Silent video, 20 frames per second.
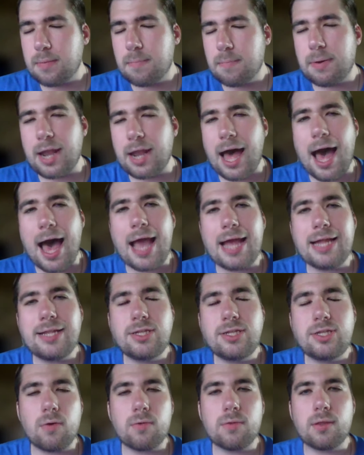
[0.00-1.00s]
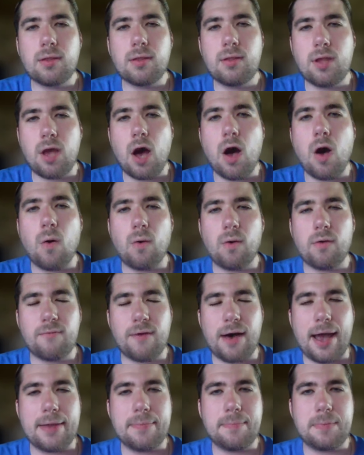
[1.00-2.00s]
But I don't know if
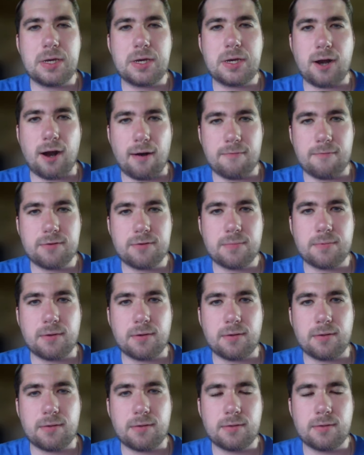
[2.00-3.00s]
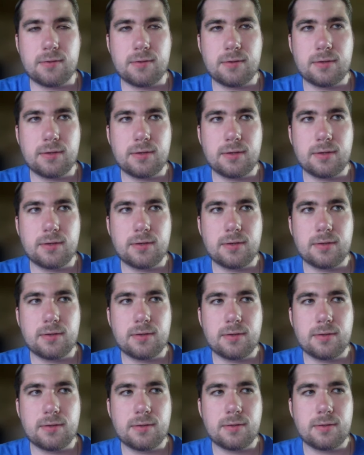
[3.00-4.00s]
I'd be comfortable
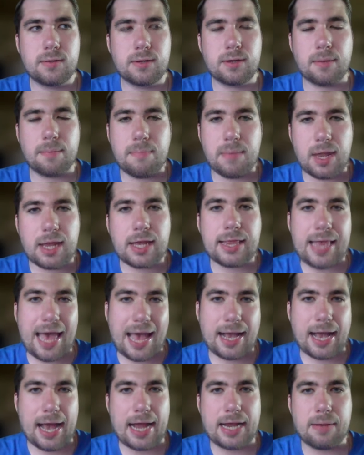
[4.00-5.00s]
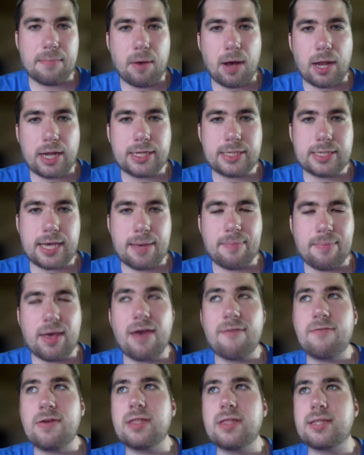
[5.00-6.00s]
committing that kind of money to him
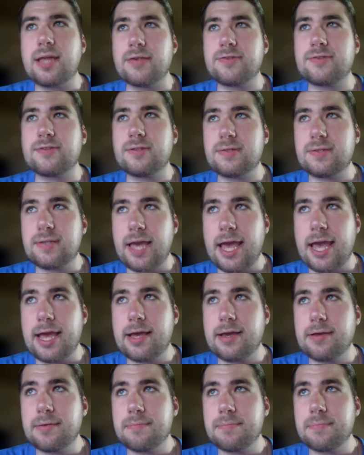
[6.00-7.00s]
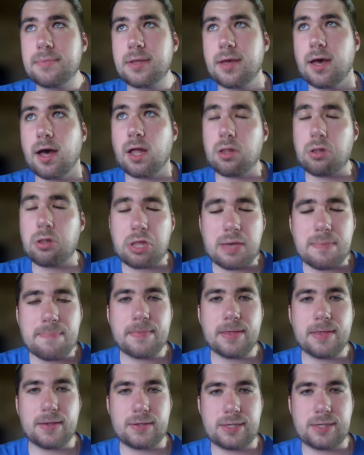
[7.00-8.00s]
if he doesn't take a leap
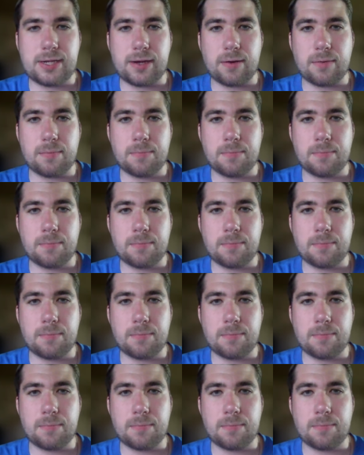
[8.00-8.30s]
this year.